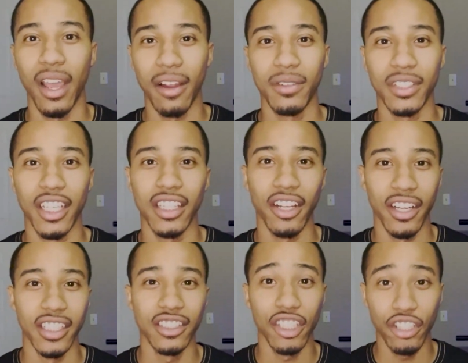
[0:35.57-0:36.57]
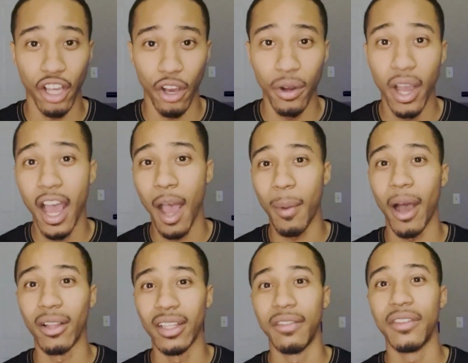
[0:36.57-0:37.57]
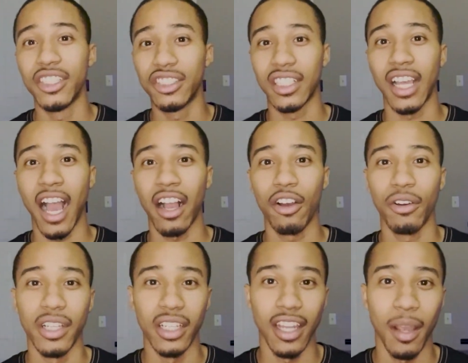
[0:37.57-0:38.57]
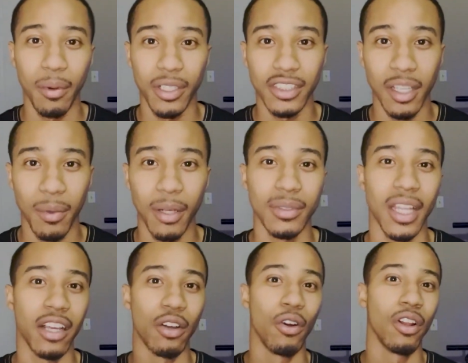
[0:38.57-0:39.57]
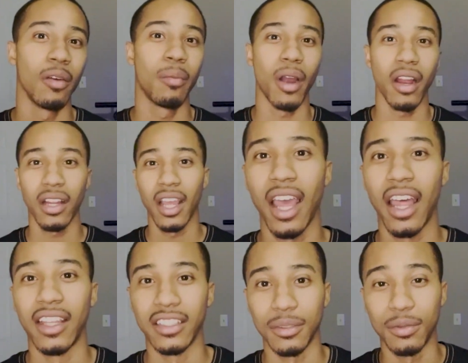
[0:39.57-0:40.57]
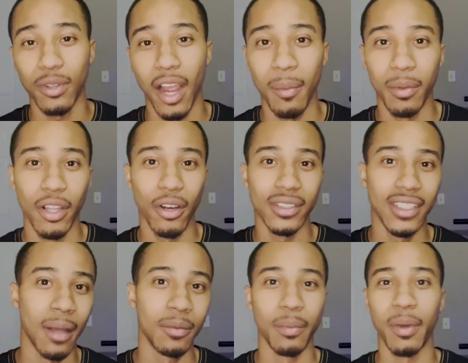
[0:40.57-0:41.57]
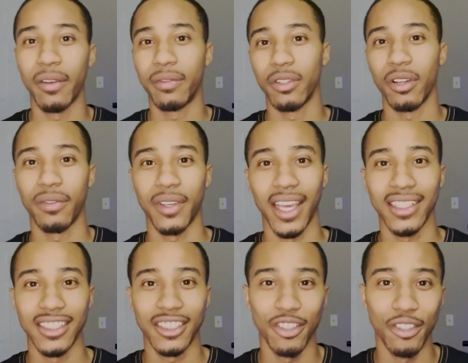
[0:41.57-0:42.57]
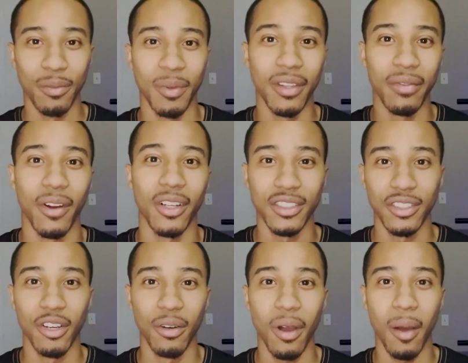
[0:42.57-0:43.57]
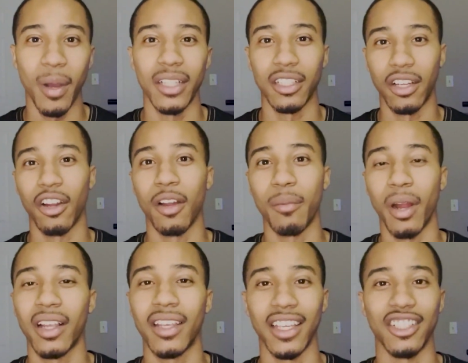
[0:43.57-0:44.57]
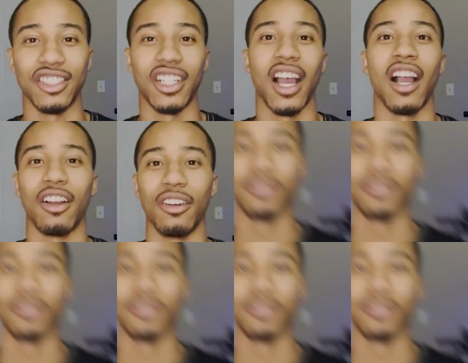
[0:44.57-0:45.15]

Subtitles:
everything there is to know about living in Chicago and the neighboring suburbs like Orland Park, then subscribe below and tap the bell for notifications so you can be the first to know about the current market in Chicago.